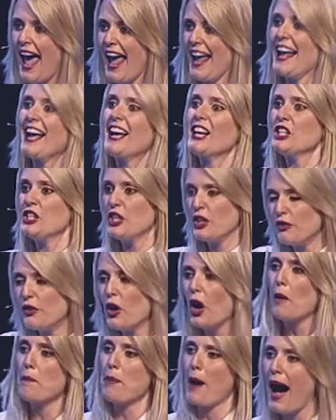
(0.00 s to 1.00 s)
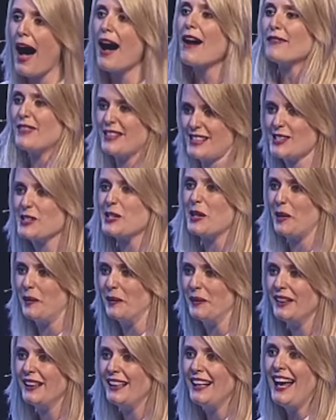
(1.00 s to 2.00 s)
hey, you've got a part of this
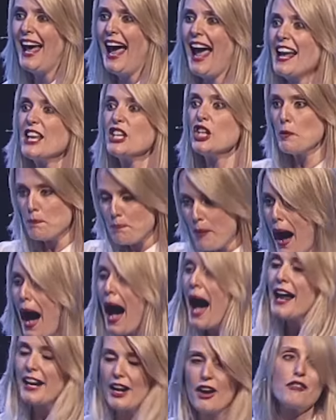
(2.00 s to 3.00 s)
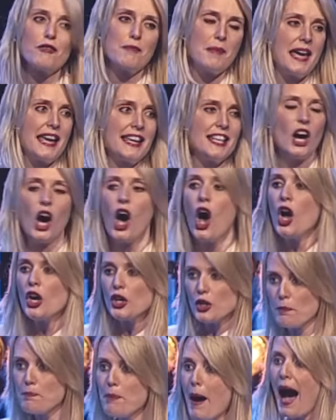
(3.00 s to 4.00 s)
too. Hey, you're part of me. You're
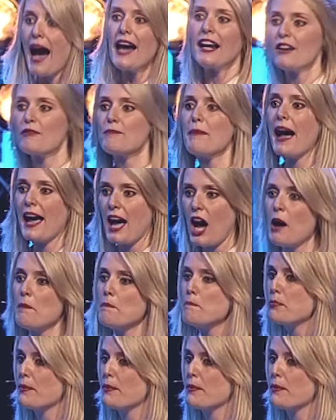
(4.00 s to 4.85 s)
part of my